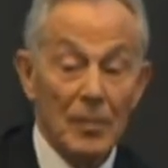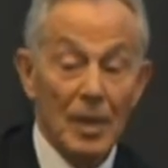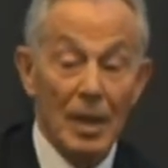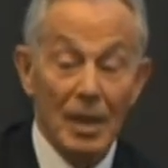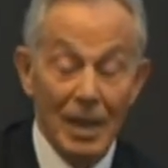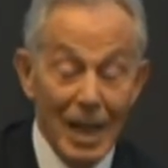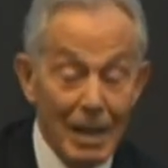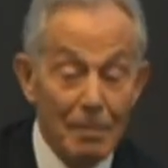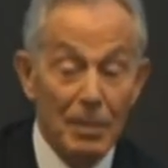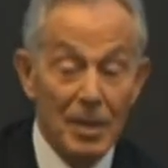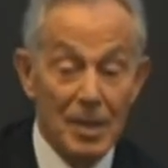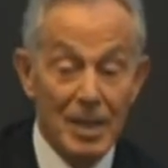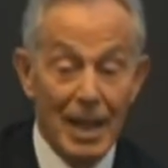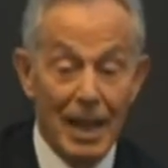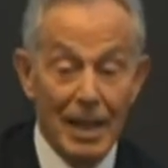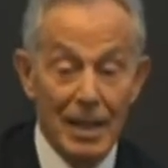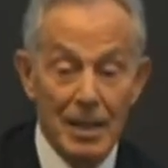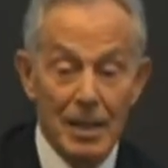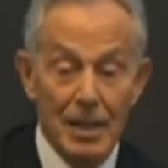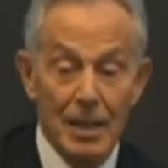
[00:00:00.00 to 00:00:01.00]
Labour
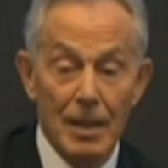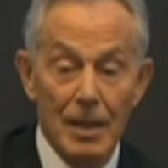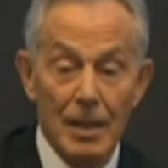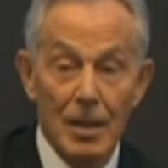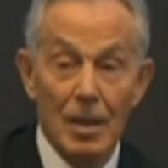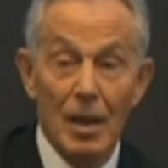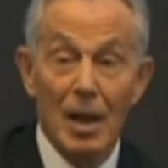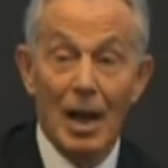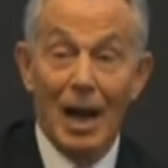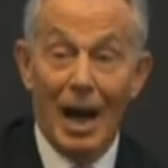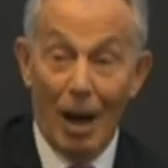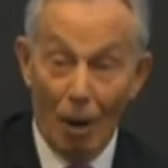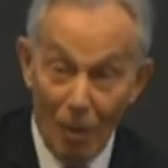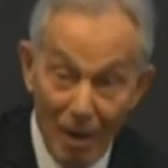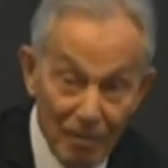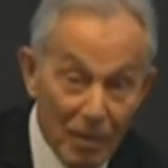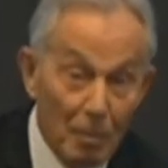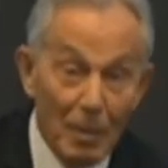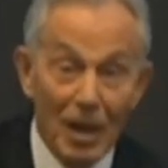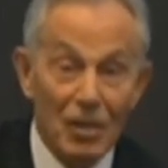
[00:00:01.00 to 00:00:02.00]
says,
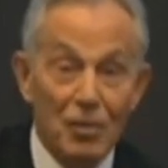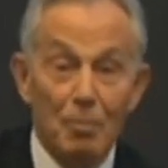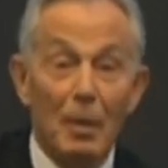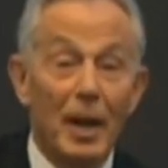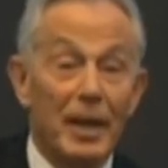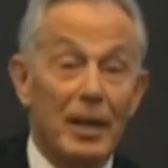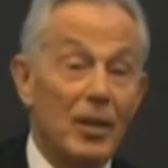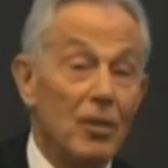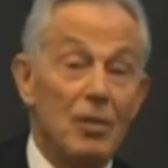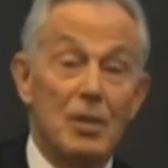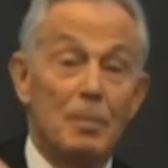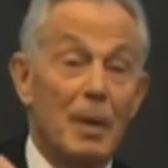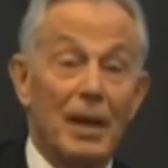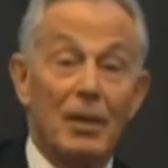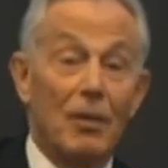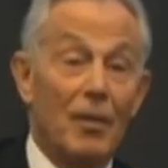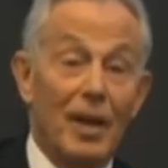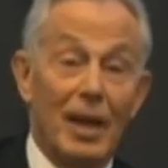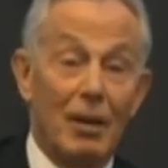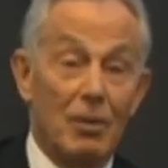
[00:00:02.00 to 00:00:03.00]
however much money you
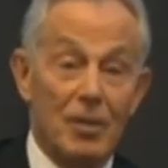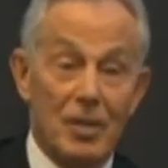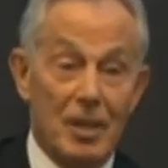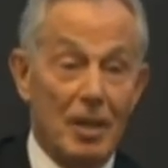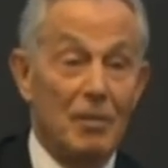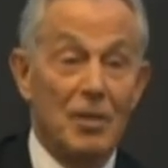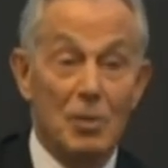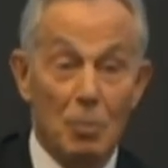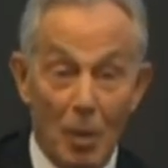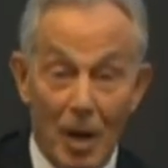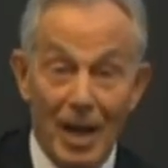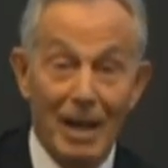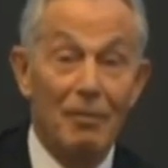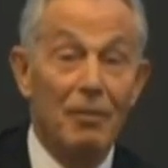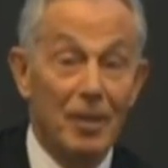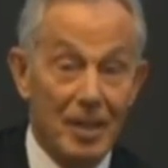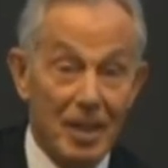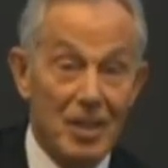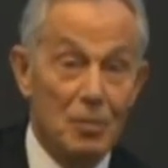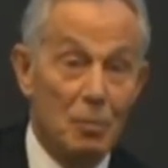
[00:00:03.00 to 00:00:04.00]
spend on the health service, whatever
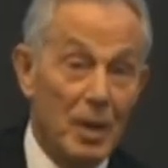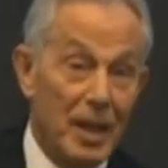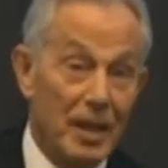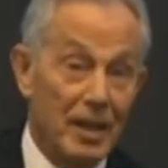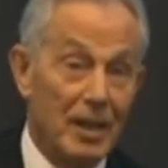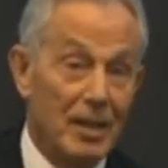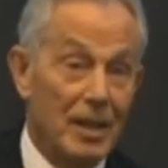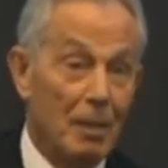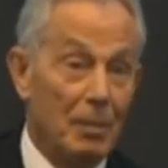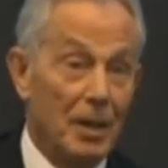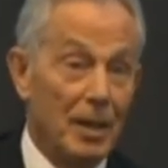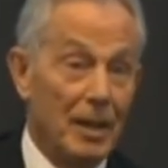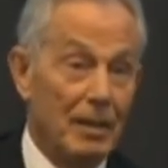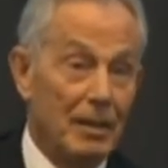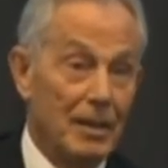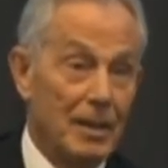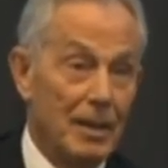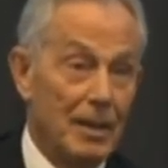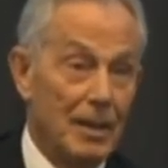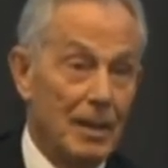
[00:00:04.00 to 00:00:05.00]
it is, we're going to double it.
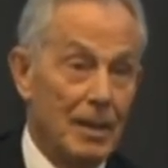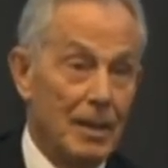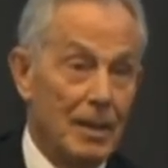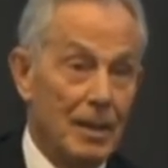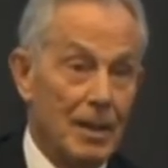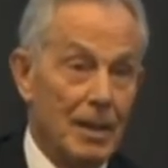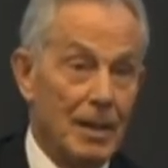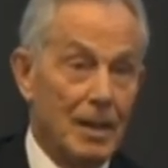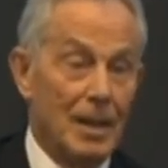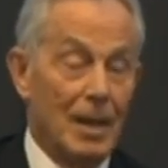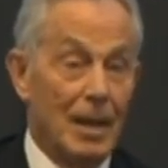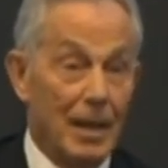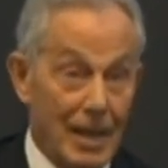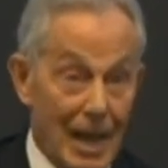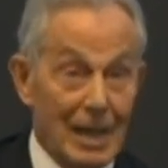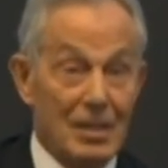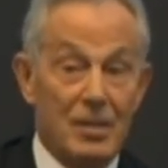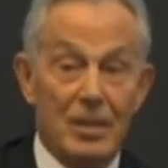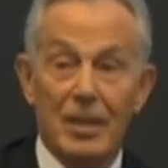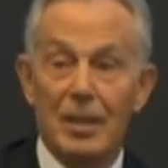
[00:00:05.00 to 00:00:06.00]

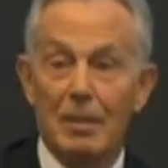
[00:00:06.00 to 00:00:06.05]
That's the